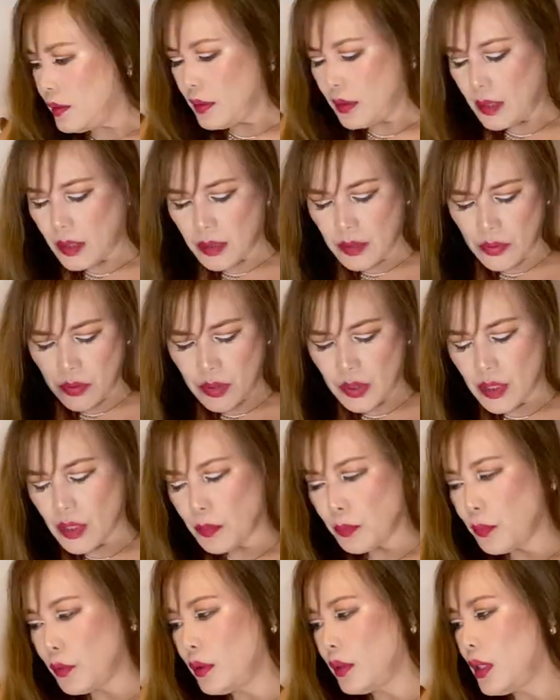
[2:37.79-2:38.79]
Let's
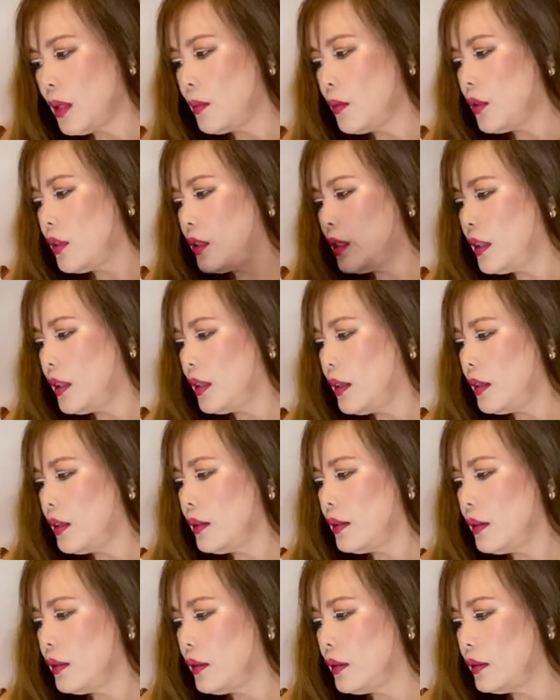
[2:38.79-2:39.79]
just put them all
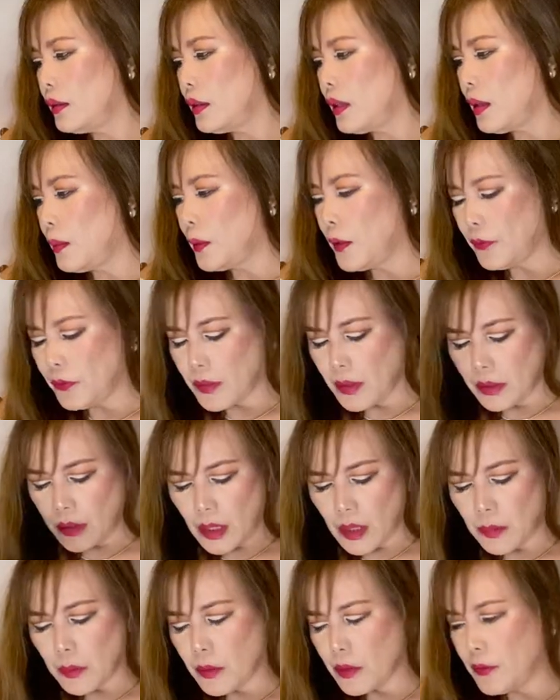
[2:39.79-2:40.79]
here on top of the
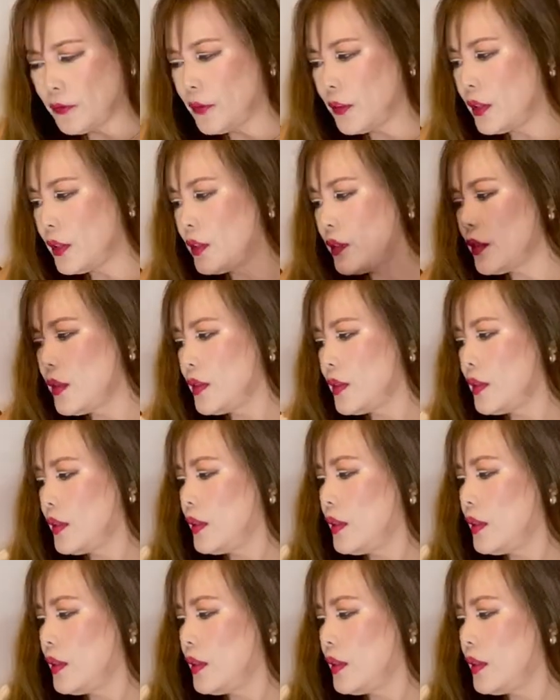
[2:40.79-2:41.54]
table first.